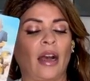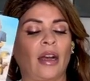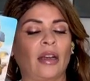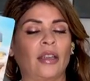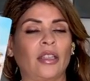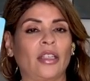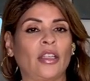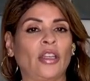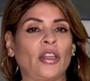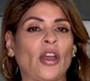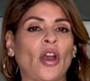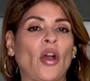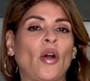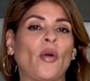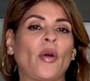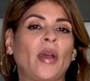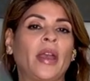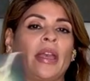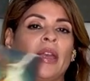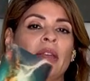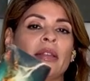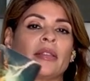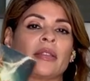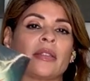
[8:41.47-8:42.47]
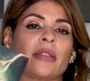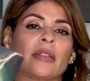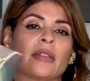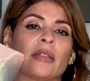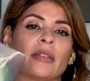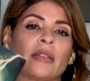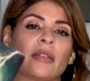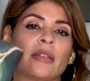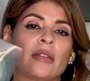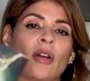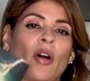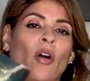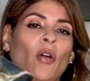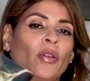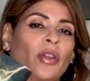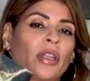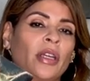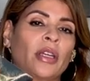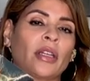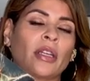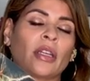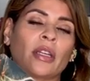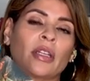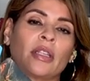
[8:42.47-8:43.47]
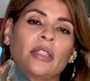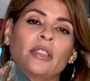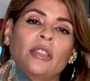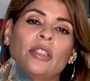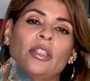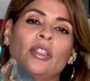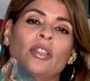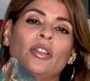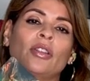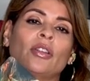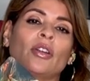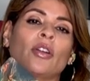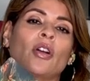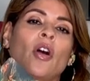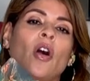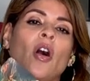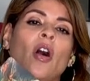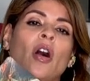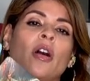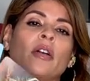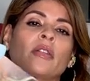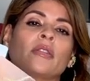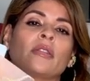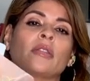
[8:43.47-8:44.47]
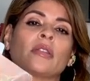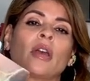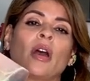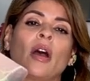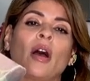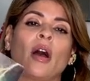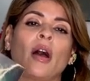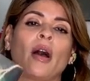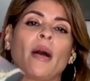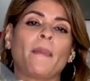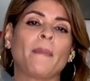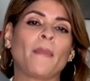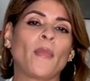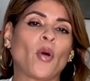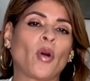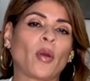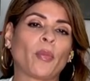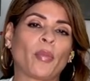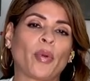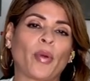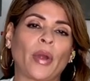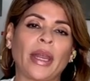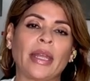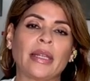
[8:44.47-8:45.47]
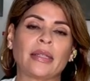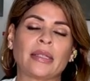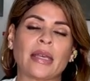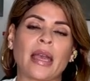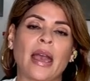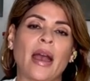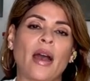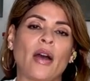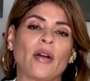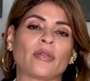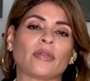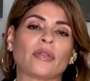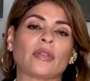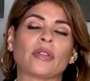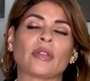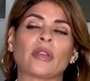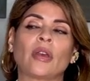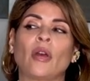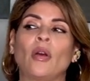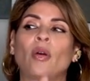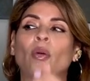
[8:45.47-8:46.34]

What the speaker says: You know, it's only going to continue to cause more breakdowns,